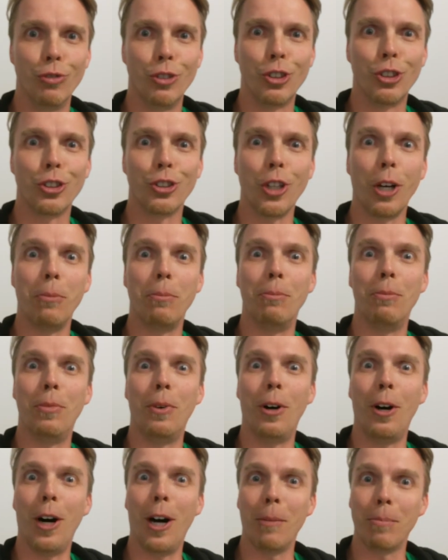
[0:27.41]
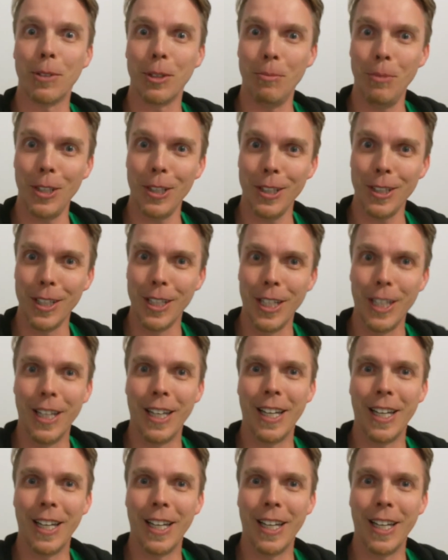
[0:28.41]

suboptimal.